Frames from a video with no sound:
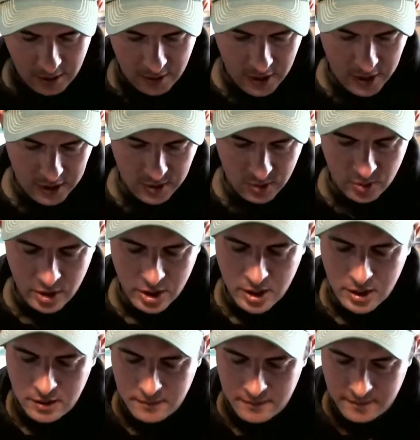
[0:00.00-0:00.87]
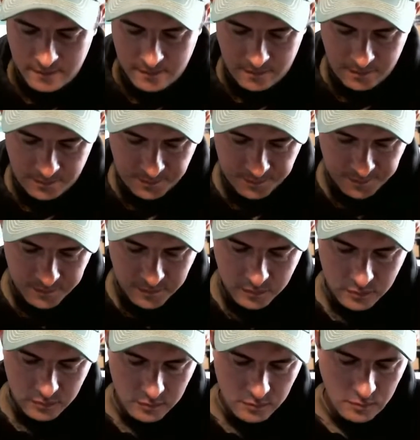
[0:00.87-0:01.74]
This one
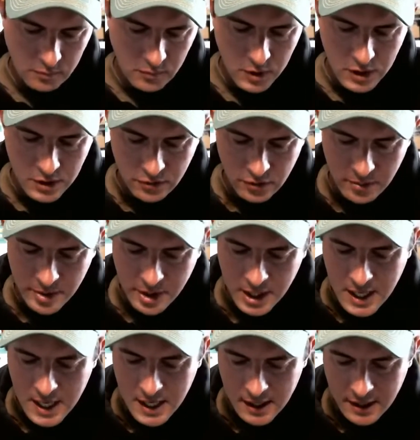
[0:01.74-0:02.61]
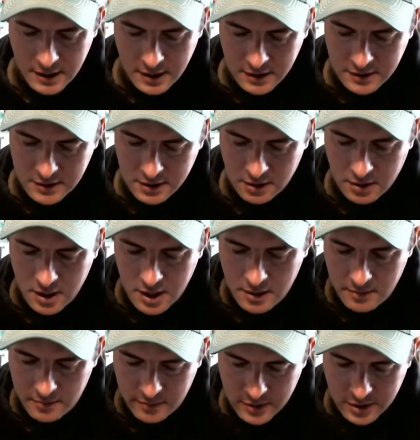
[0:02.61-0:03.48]
is from a guy on
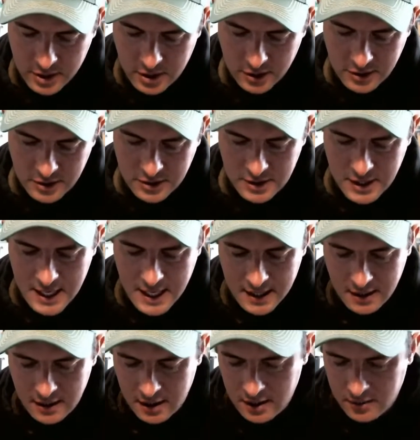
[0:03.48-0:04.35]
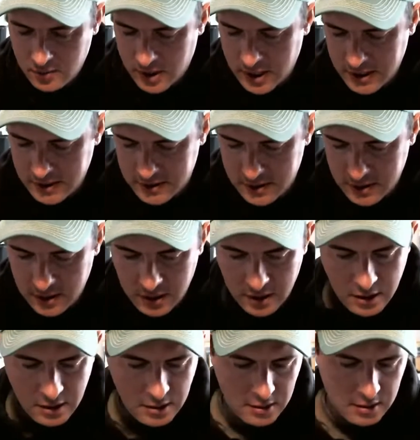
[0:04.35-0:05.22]
Instagram. It's called Stacking
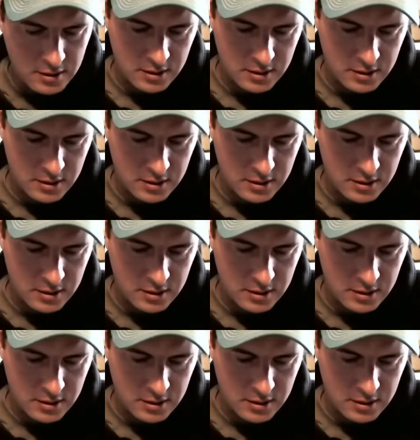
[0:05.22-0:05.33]
NYC.